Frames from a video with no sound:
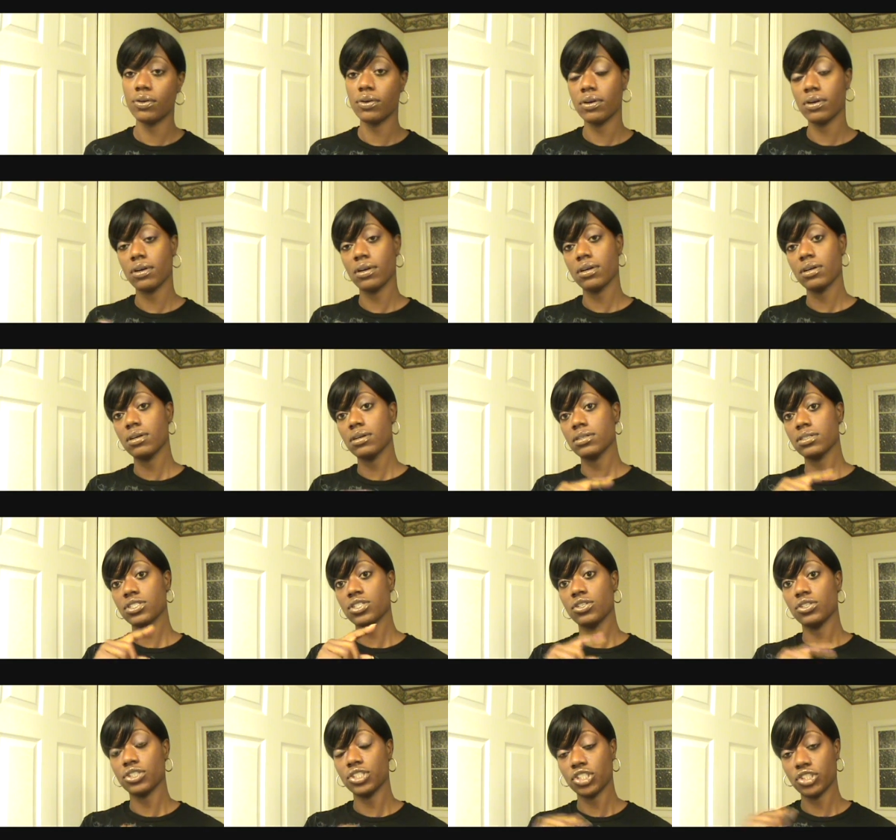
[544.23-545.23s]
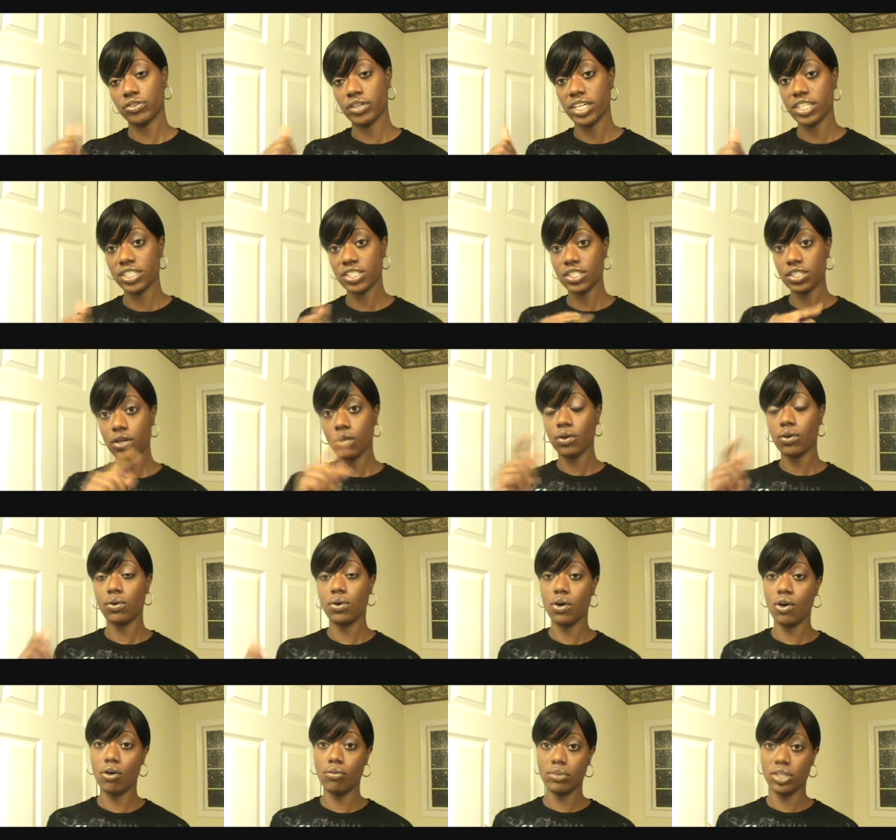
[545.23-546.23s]
your stretch circle
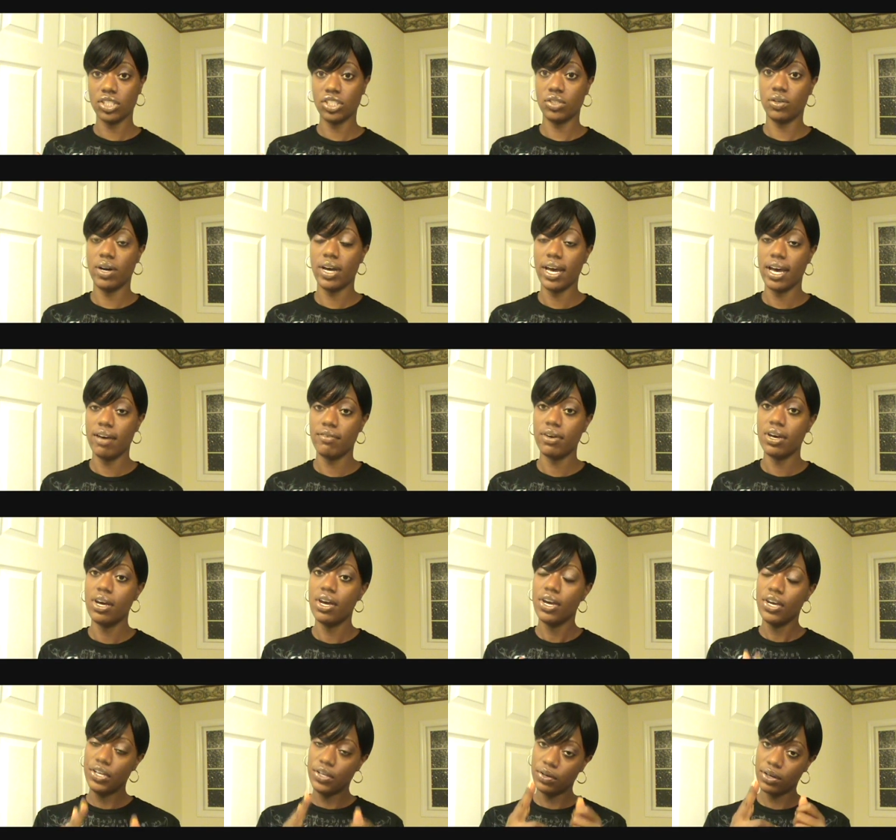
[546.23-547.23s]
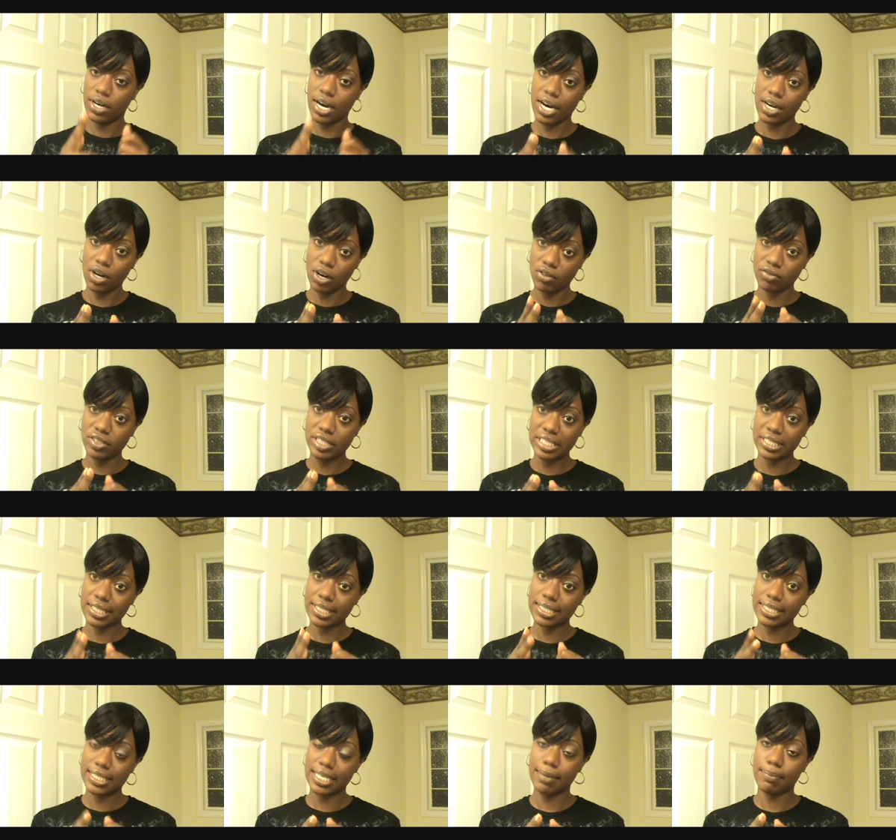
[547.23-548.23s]
comb that you'll have, you'll cut off just
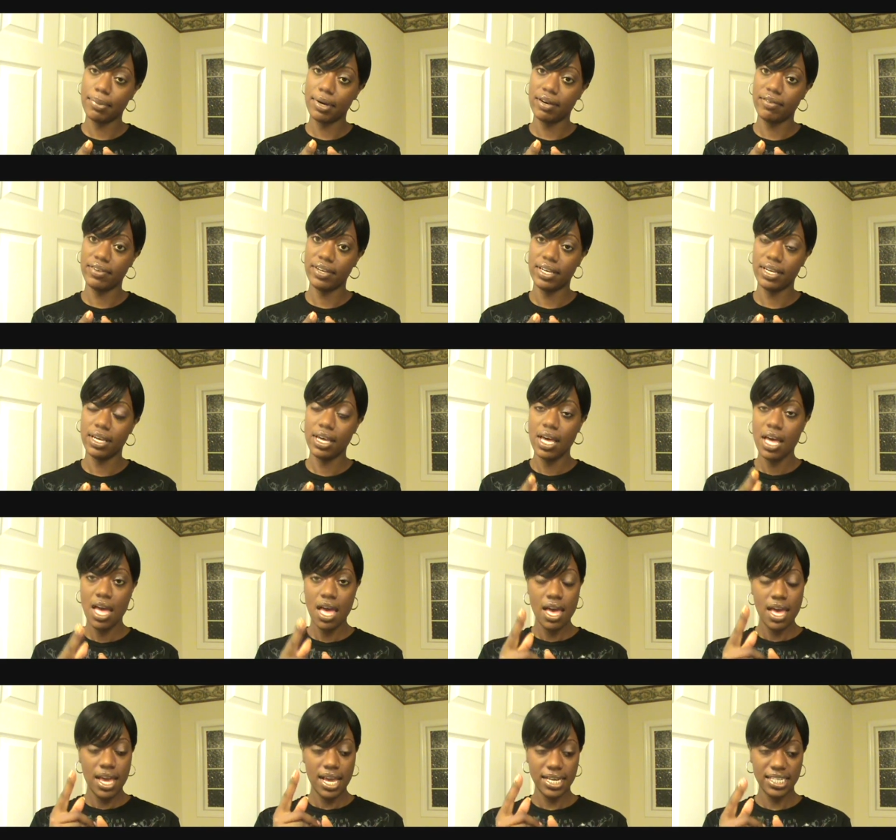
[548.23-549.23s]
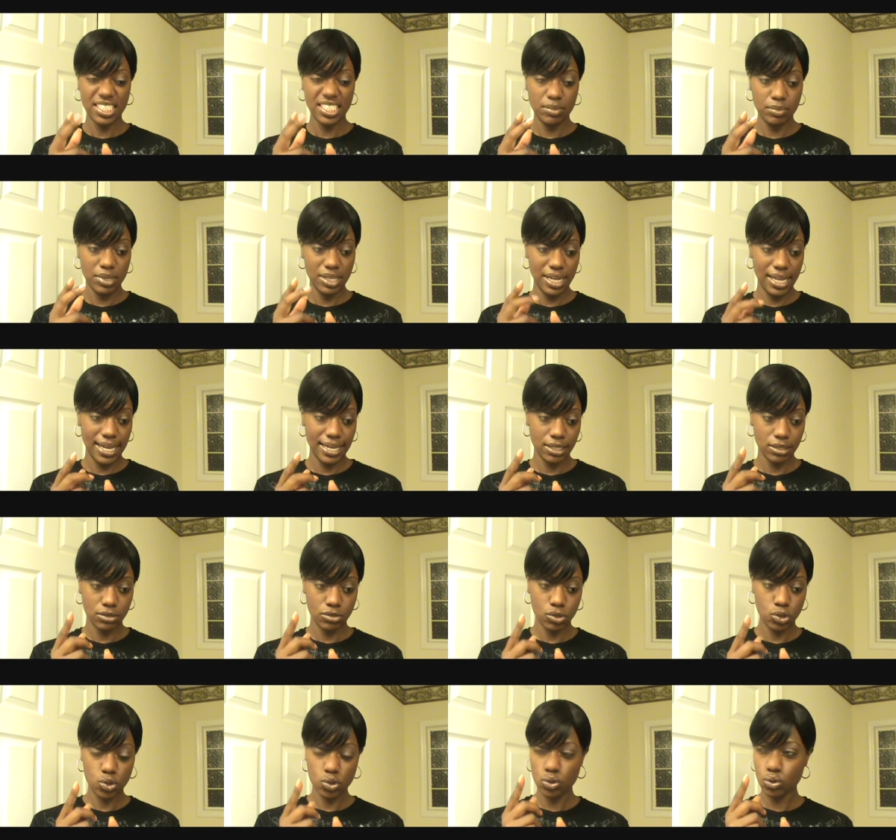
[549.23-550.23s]
the tip of it. It should be like
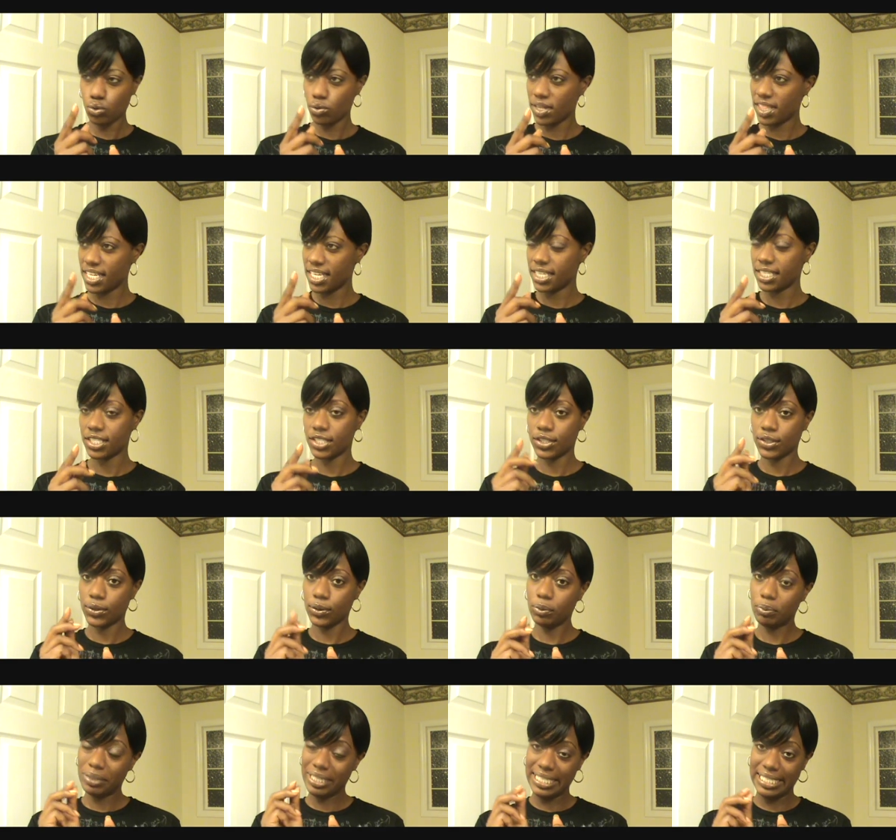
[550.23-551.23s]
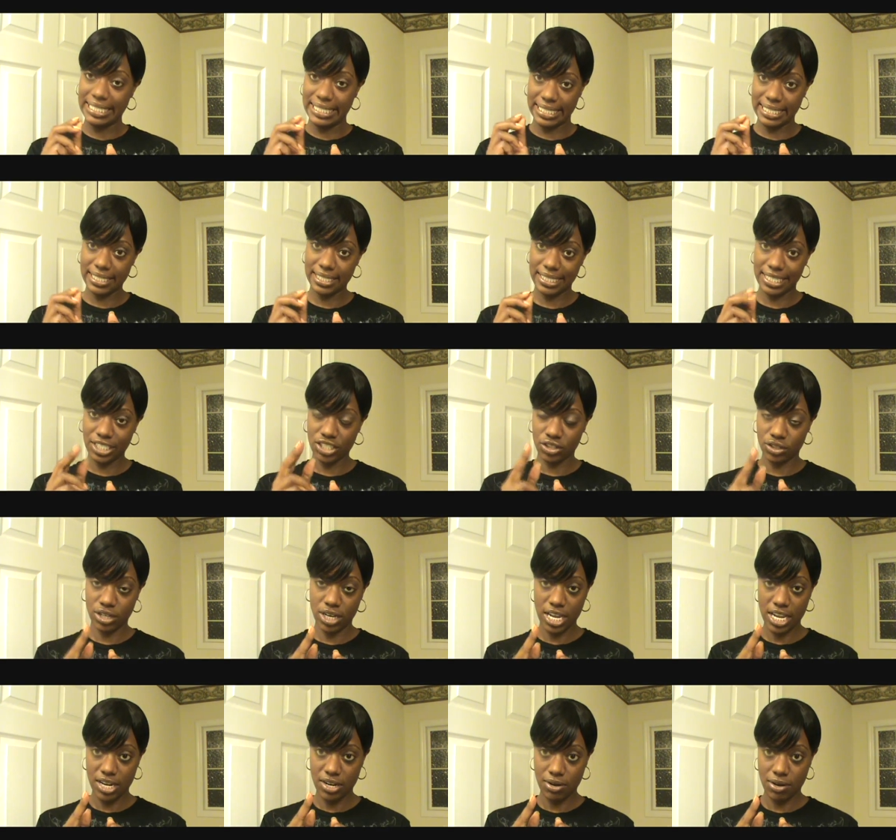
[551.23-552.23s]
I think it's two pieces that you're
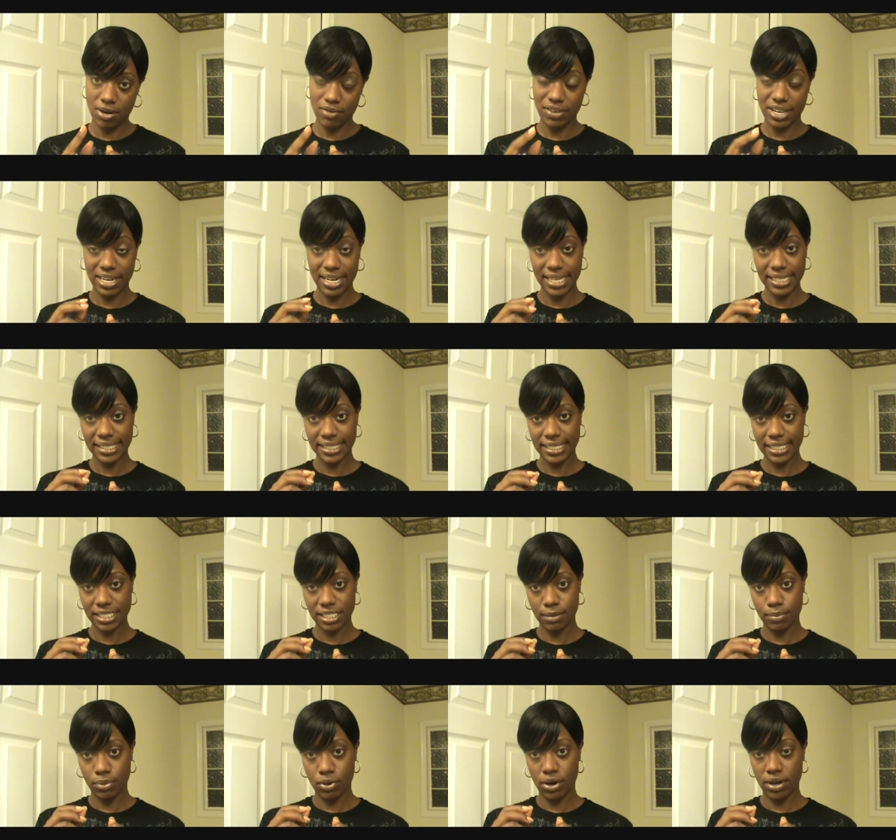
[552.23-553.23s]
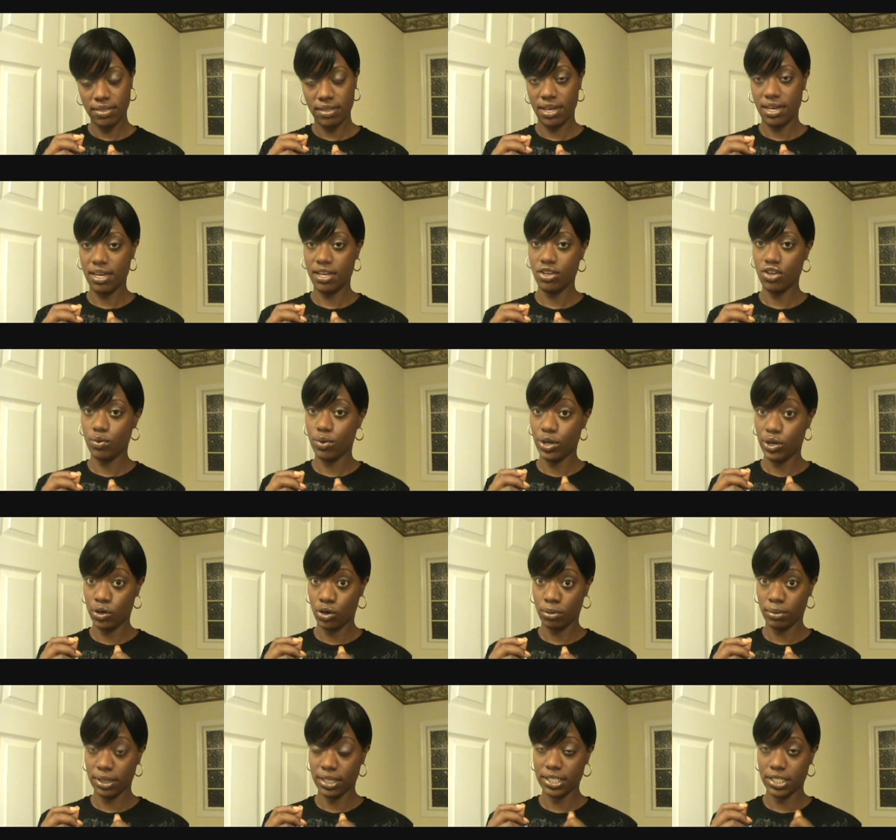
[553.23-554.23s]
cutting off, and that's just the part that you would
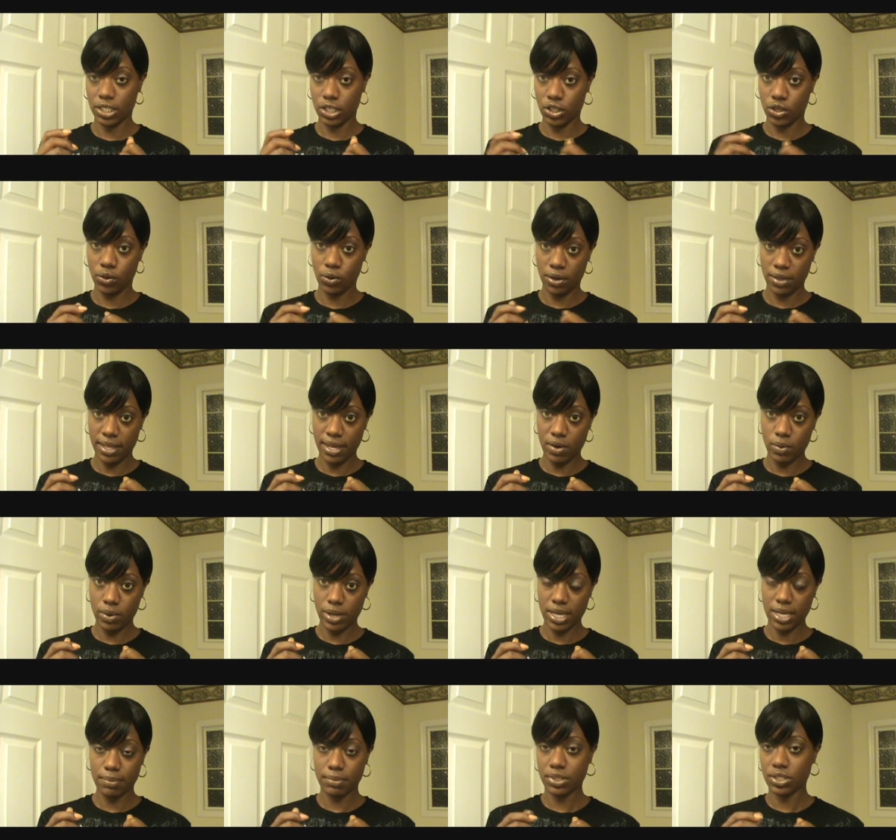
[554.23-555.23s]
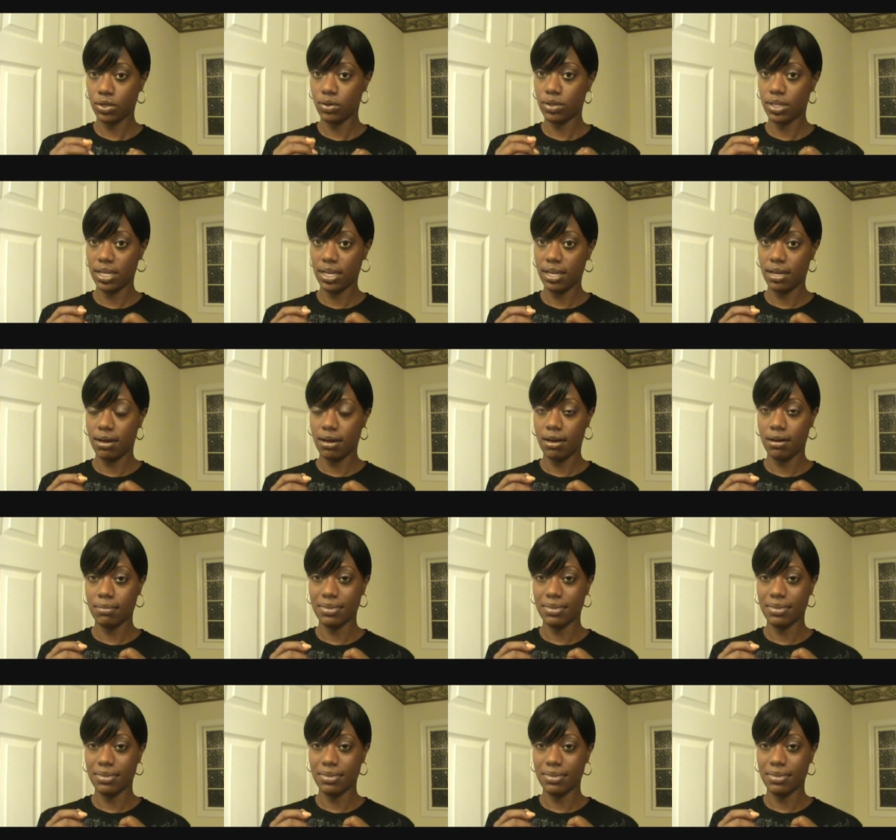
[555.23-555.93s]
normally secure that with, so that